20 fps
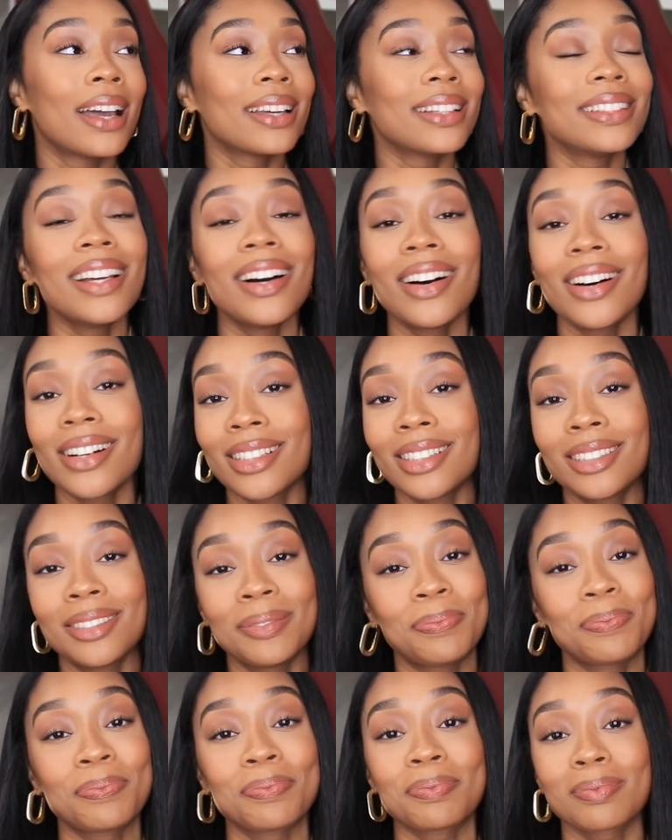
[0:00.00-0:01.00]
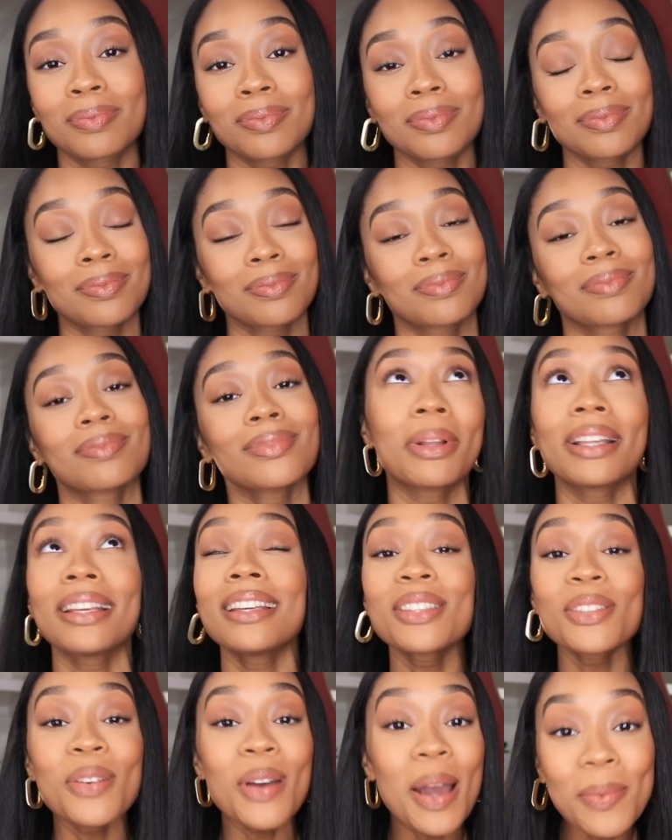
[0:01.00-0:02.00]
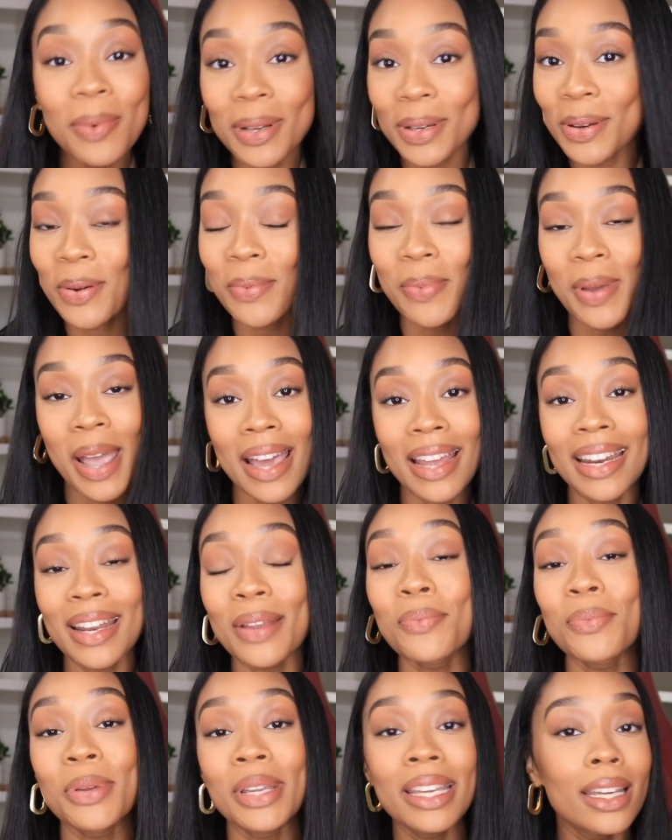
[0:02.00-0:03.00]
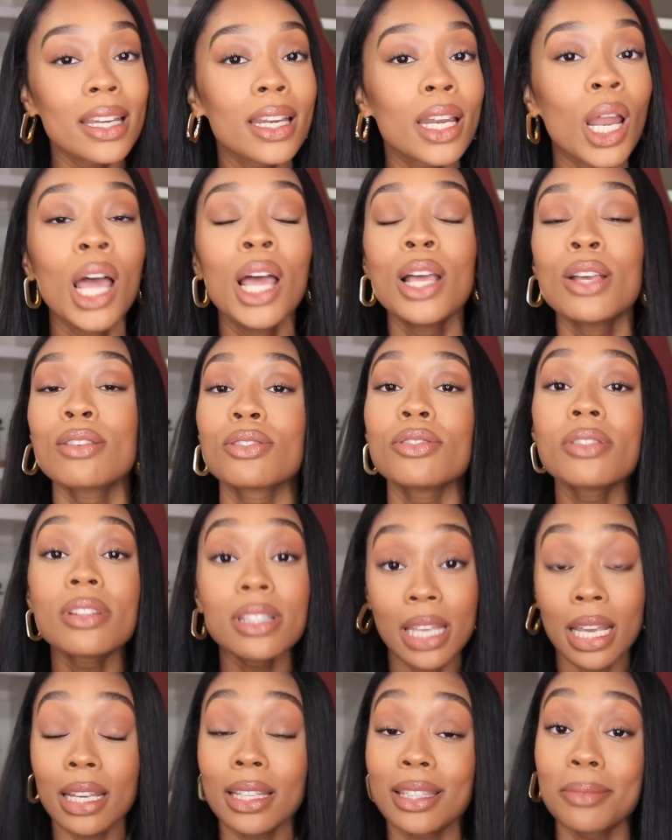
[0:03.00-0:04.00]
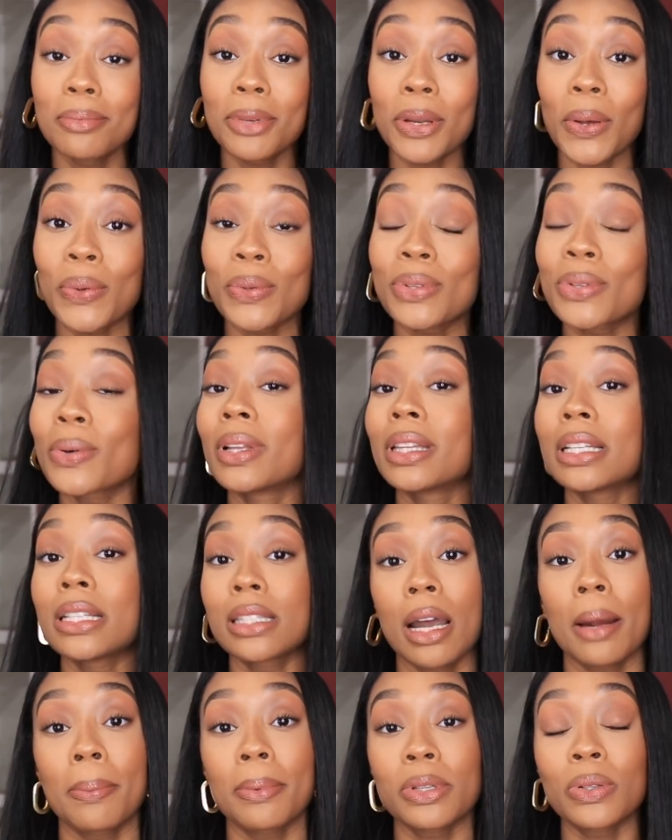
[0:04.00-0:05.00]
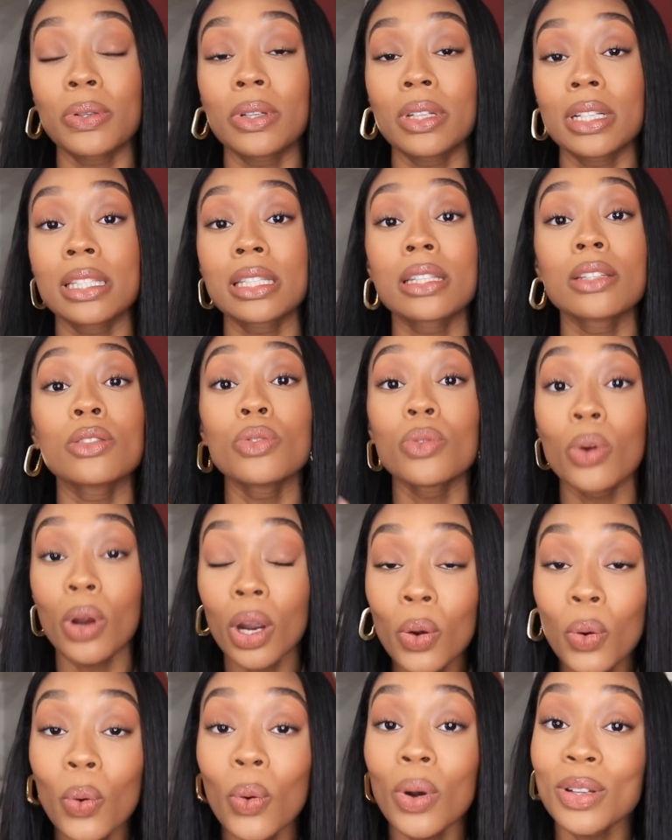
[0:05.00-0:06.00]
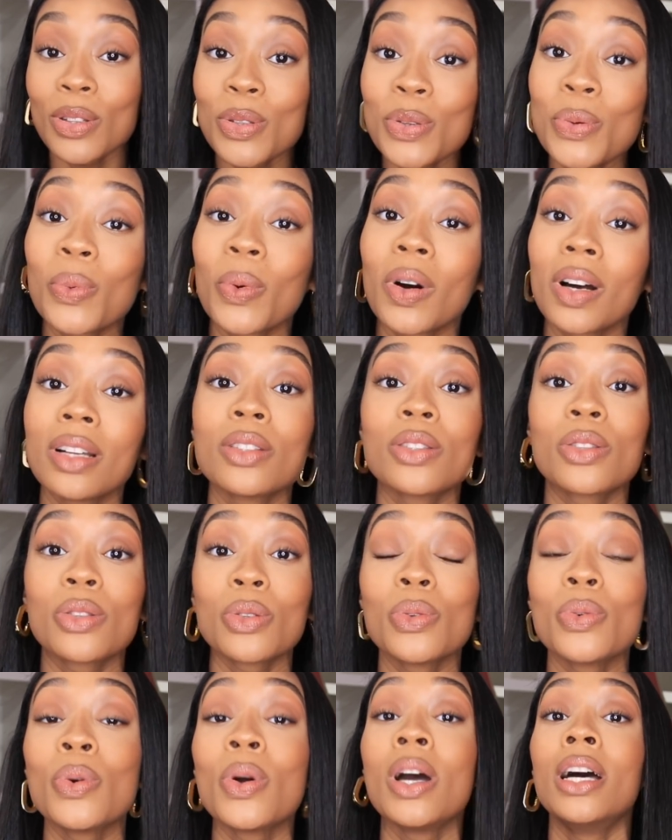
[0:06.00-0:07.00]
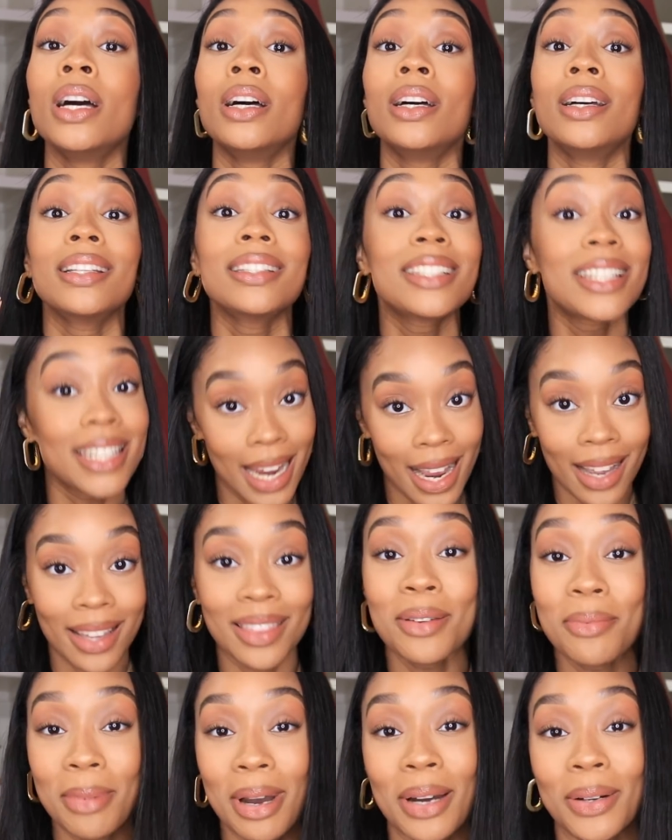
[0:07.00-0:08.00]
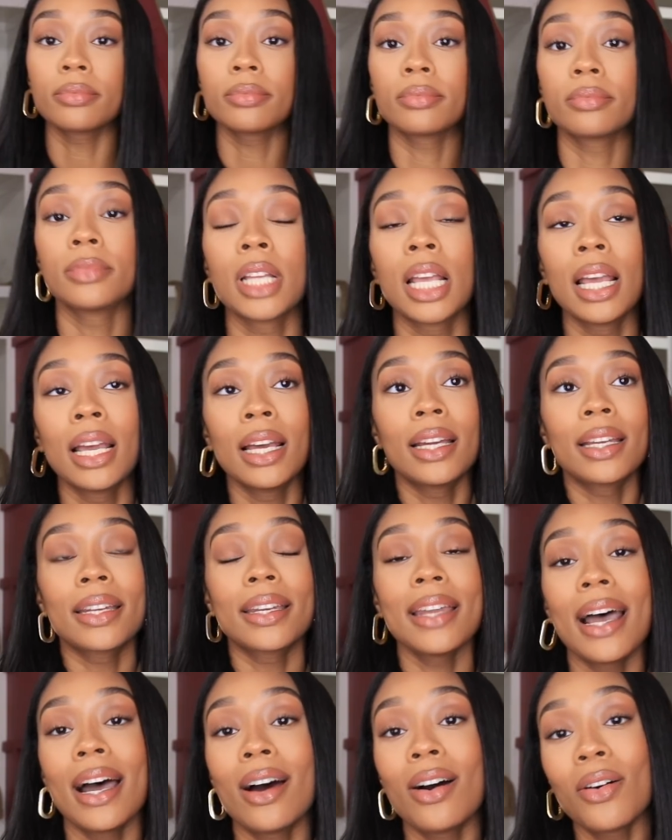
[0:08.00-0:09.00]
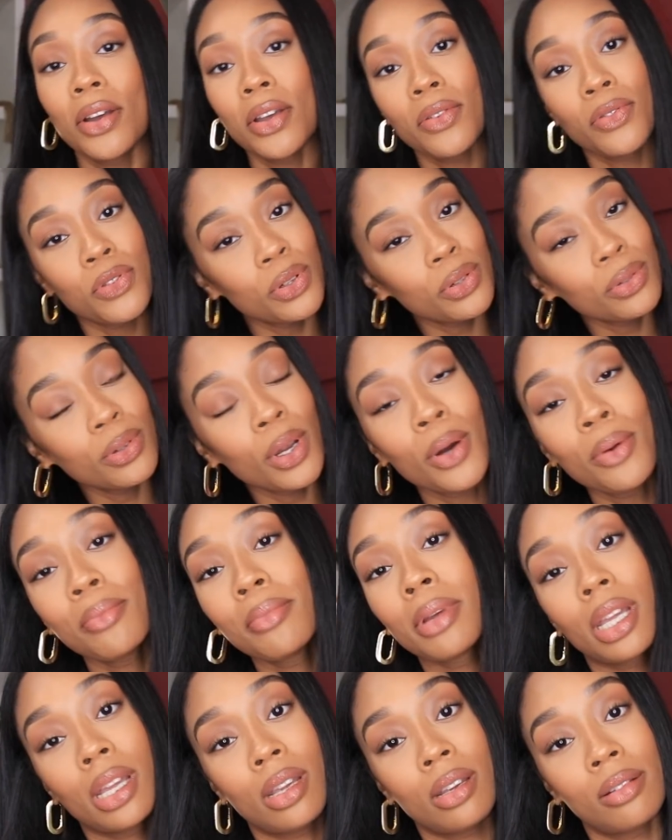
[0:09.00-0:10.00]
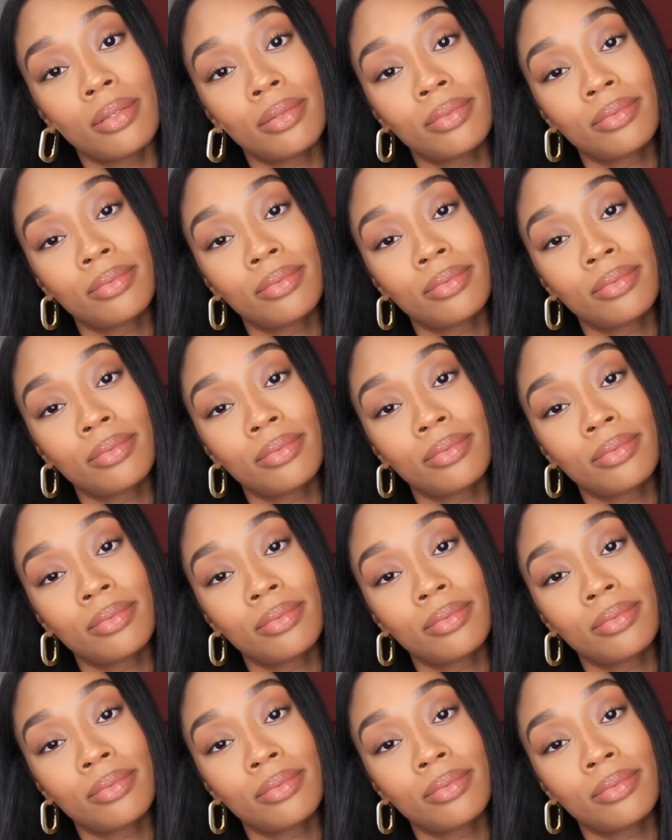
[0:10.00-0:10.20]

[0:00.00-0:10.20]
Y'all, please grab a notepad and pen so you can take some notes on these opportunities because you are going to want to check them out. Now, if you know me,